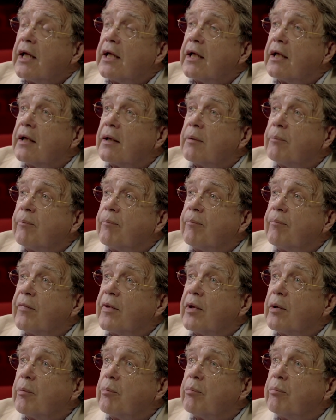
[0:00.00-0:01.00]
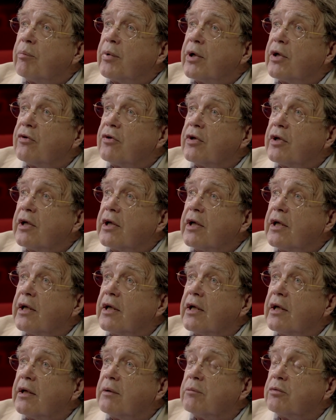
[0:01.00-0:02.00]
But
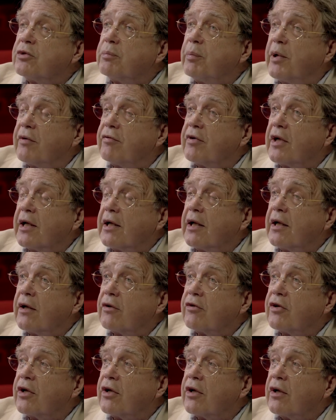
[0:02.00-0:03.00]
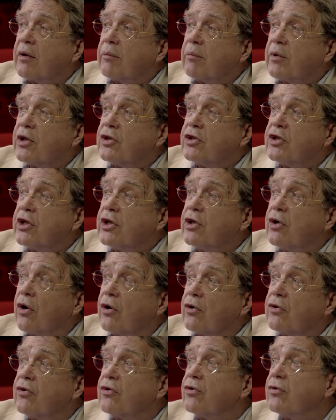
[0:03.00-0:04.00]
it was perfectly clear to her when she
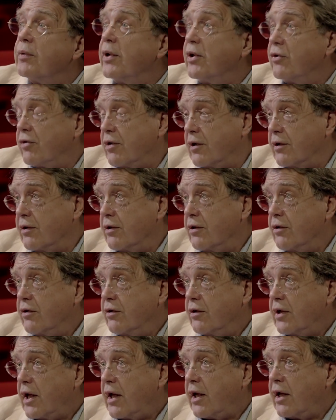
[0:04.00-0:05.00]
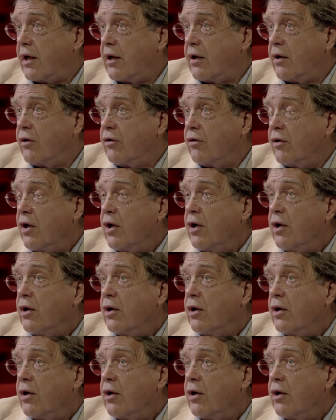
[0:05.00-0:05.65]
got to Switzerland and